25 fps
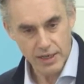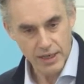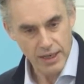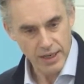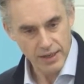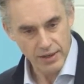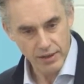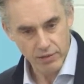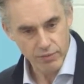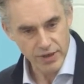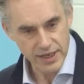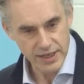
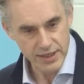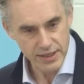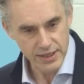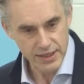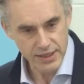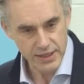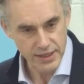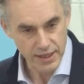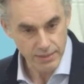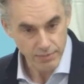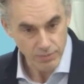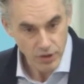And the reason
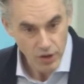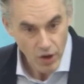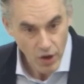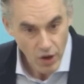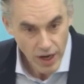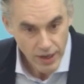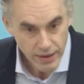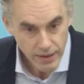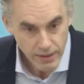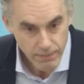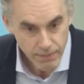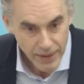is I'm
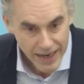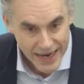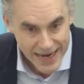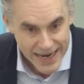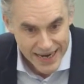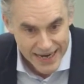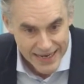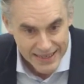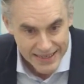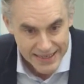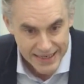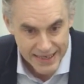not
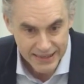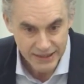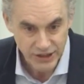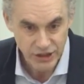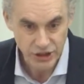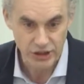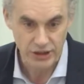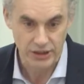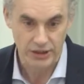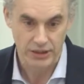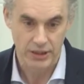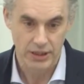paying
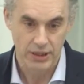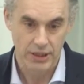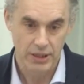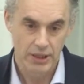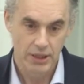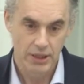attention.